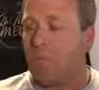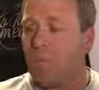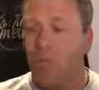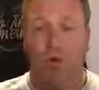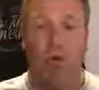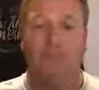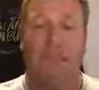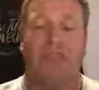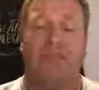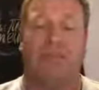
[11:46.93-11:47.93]
We will be out
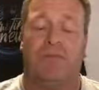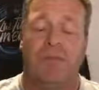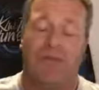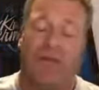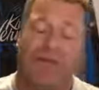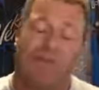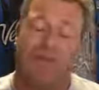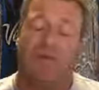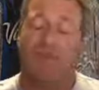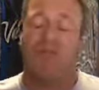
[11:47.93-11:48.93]
at the Speedway
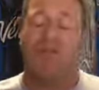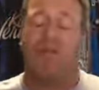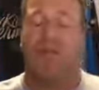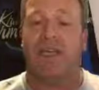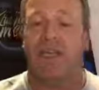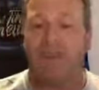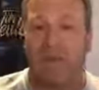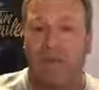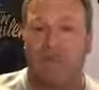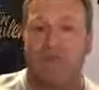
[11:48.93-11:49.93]
tomorrow night at
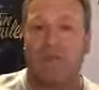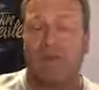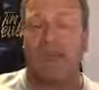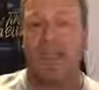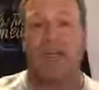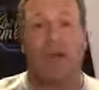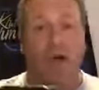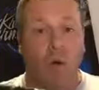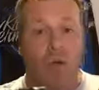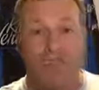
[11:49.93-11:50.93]
Valvoline Raceway.
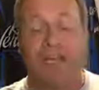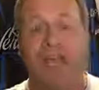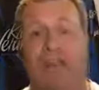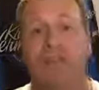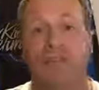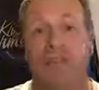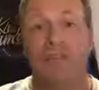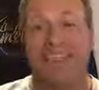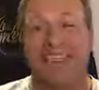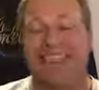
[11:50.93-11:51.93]
With that too,
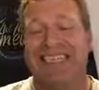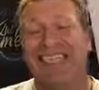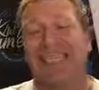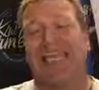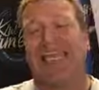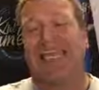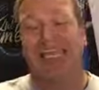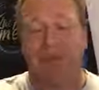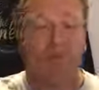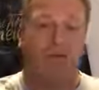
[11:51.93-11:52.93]
guys,
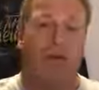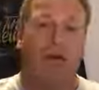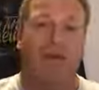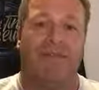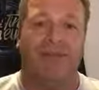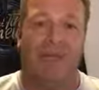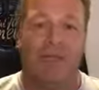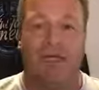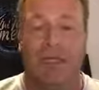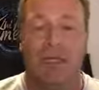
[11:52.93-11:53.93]
get behind
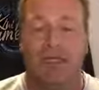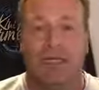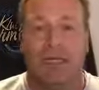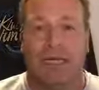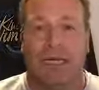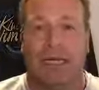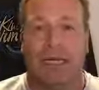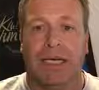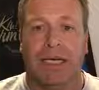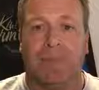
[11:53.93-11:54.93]
Valvoline.
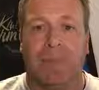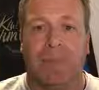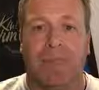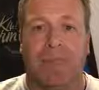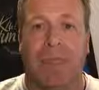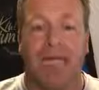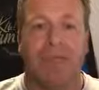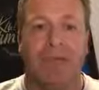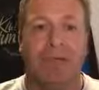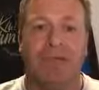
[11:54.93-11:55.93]
They
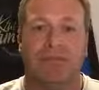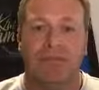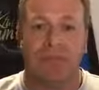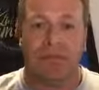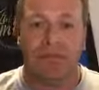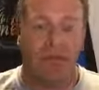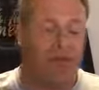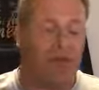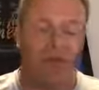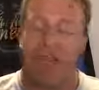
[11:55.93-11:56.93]
have been
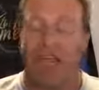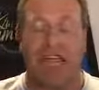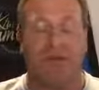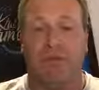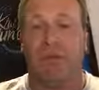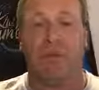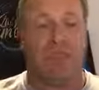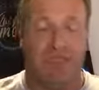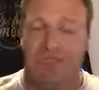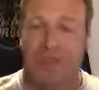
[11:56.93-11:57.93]
notified that they have to move.
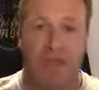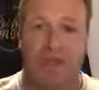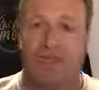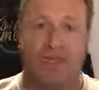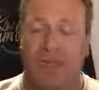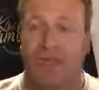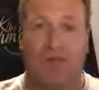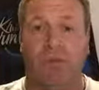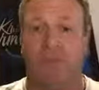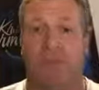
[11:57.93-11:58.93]
There's no ifs
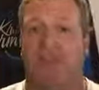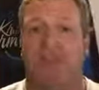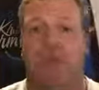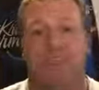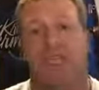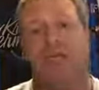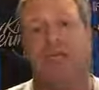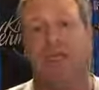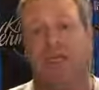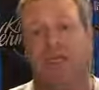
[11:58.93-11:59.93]
or buts, that's what's
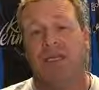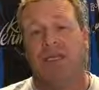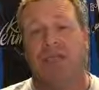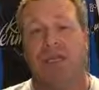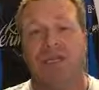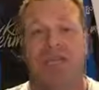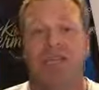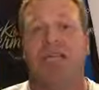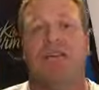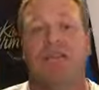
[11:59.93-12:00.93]
happening. But we need to
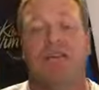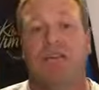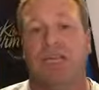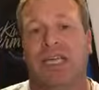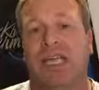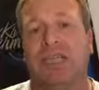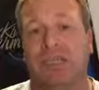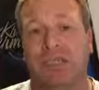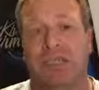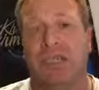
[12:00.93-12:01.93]
get into the
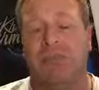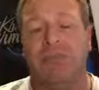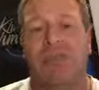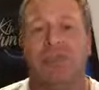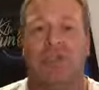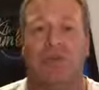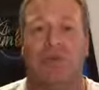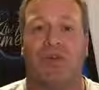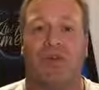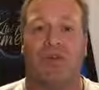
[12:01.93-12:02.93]
government and make
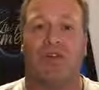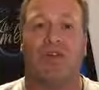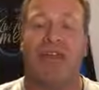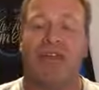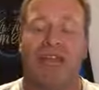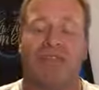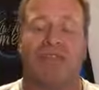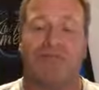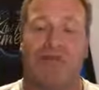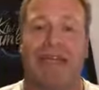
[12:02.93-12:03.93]
sure that we've got another
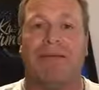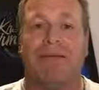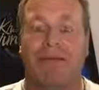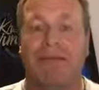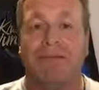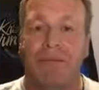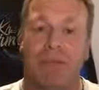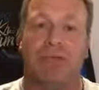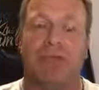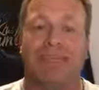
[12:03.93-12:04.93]
track being
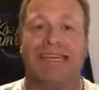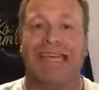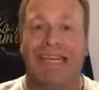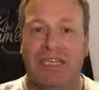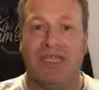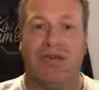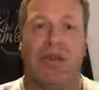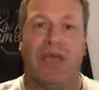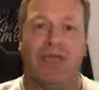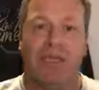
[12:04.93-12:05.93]
built in
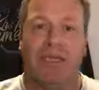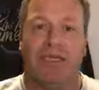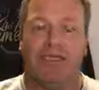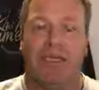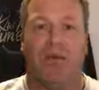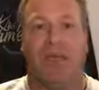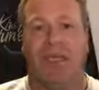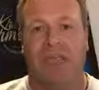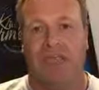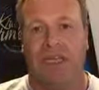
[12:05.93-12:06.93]
time so that we
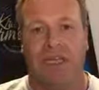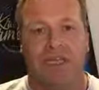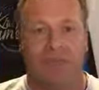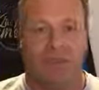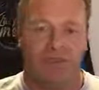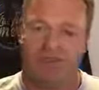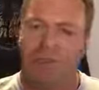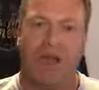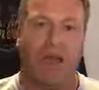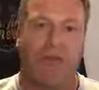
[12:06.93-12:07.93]
can transfer
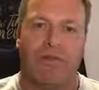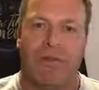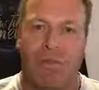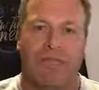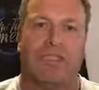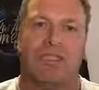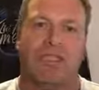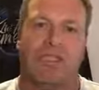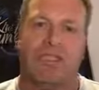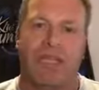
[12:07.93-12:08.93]
straight over from one
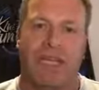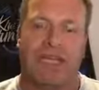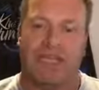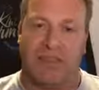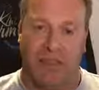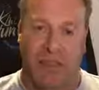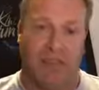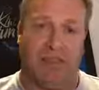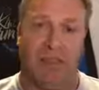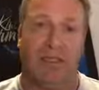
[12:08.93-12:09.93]
season to the next at the new
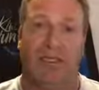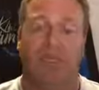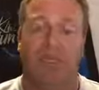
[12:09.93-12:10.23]
facility.